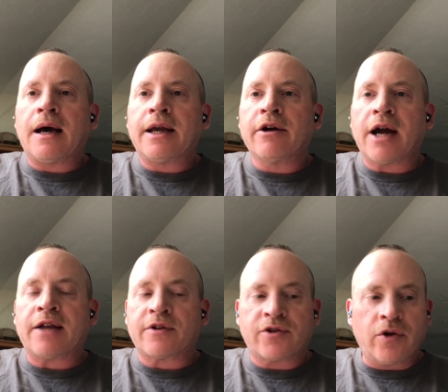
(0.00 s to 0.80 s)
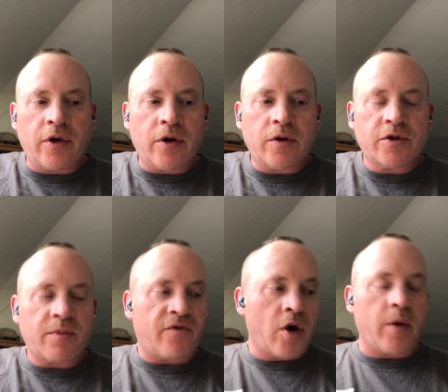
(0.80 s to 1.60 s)
here at the studios
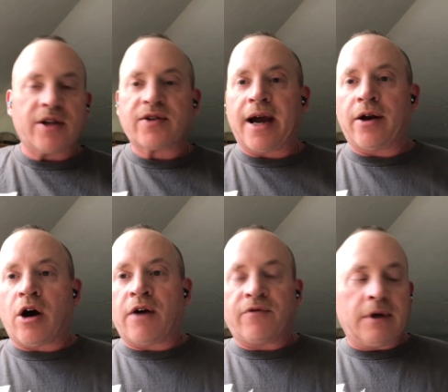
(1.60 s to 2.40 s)
before we sign off.